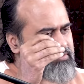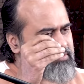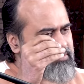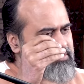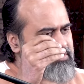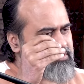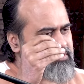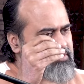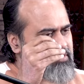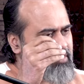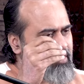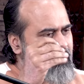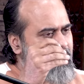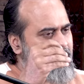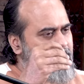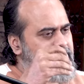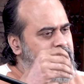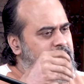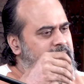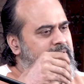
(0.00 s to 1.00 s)

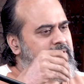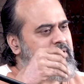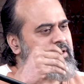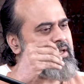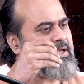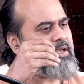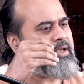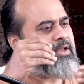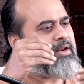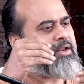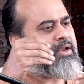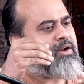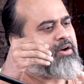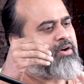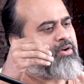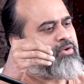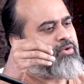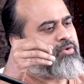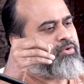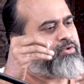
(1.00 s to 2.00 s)
stop
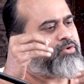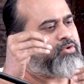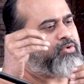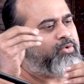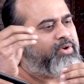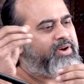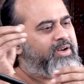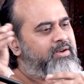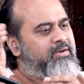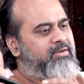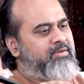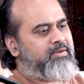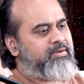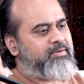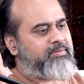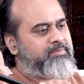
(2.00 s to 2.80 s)
caring to do it.